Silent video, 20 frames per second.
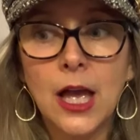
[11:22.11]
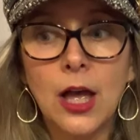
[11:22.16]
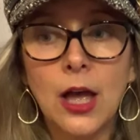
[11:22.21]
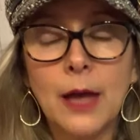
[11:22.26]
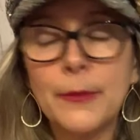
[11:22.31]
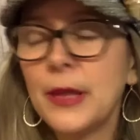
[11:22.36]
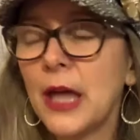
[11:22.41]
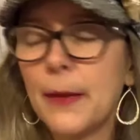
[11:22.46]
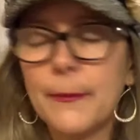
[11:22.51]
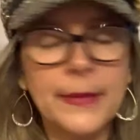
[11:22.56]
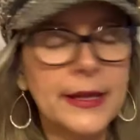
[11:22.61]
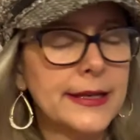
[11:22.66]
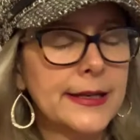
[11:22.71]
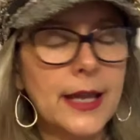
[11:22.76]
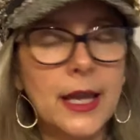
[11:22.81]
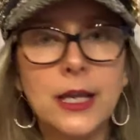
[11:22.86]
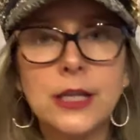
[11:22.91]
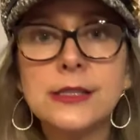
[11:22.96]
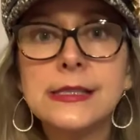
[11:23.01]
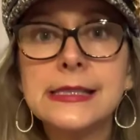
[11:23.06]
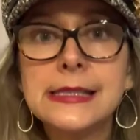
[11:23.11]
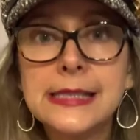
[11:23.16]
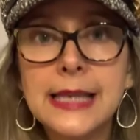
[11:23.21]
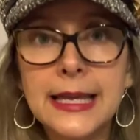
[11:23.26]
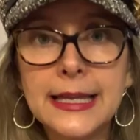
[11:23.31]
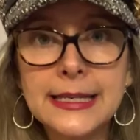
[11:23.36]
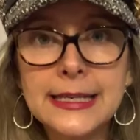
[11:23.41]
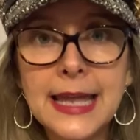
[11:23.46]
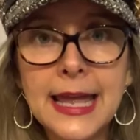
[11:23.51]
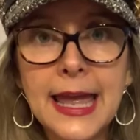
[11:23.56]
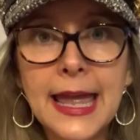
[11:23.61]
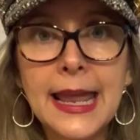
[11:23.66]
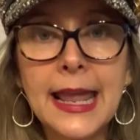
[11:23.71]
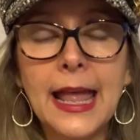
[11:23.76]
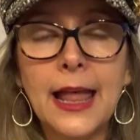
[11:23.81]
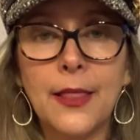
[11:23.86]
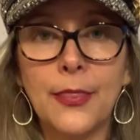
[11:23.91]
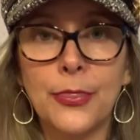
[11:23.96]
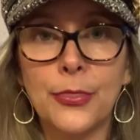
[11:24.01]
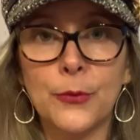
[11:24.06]
I'm uh, not Monday, Sunday
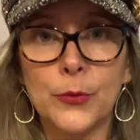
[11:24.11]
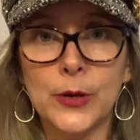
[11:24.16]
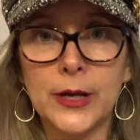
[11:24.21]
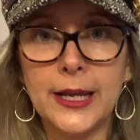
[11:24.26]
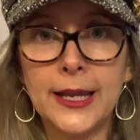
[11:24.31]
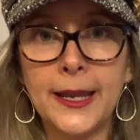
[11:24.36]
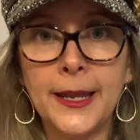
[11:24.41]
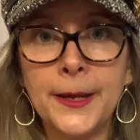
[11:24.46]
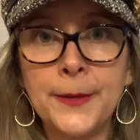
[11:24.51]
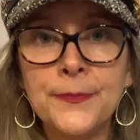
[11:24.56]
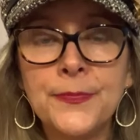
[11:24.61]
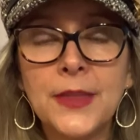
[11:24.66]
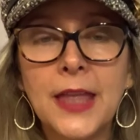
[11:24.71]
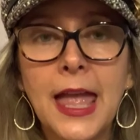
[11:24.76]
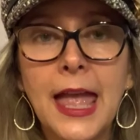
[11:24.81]
at 3.